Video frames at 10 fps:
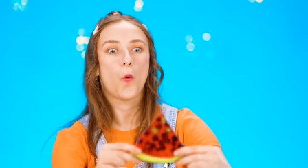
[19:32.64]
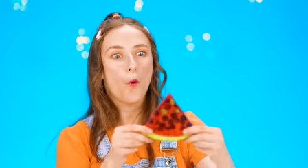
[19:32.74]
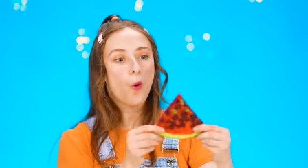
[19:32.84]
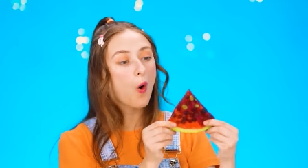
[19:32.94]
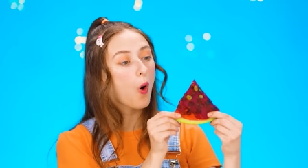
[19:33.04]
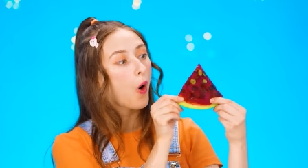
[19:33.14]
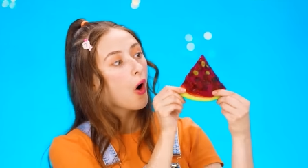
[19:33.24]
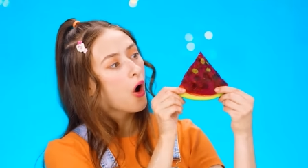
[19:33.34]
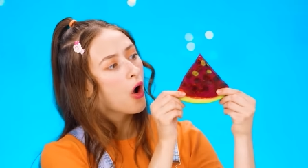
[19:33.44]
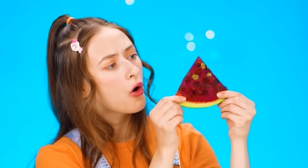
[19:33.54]
A
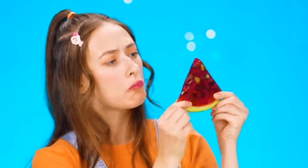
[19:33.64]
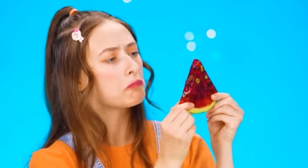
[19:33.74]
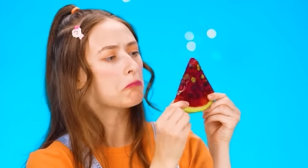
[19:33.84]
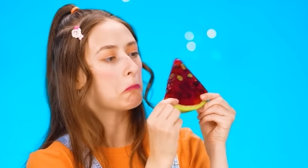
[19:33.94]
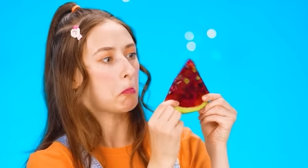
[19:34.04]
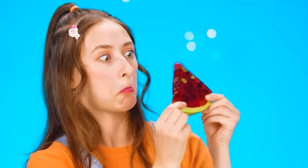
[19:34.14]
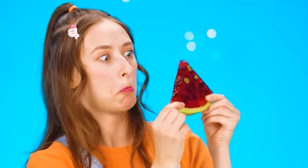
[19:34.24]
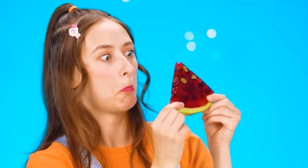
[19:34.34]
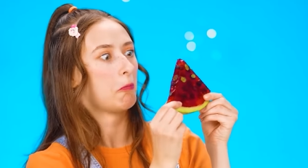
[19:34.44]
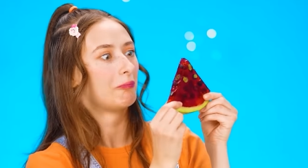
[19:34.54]
jolly watermelon?
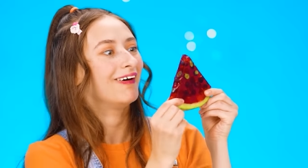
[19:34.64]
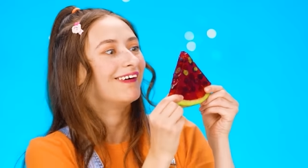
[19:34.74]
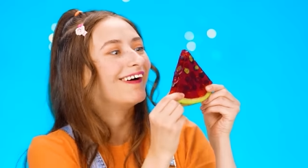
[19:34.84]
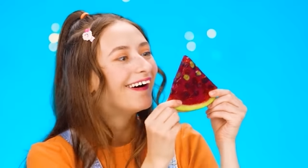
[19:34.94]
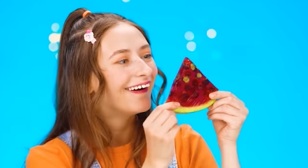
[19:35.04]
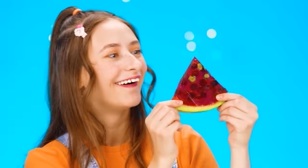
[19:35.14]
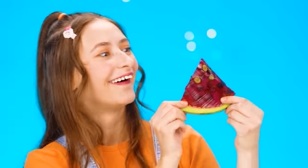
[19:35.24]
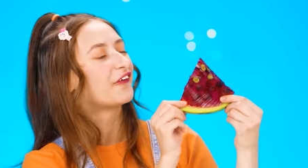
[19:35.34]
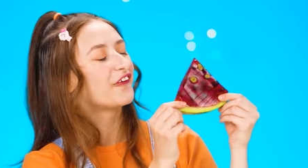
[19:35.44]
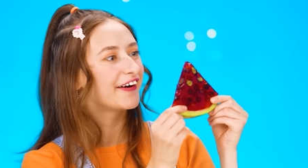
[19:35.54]
Never tried
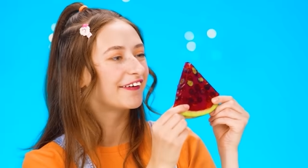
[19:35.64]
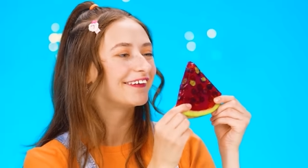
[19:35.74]
this.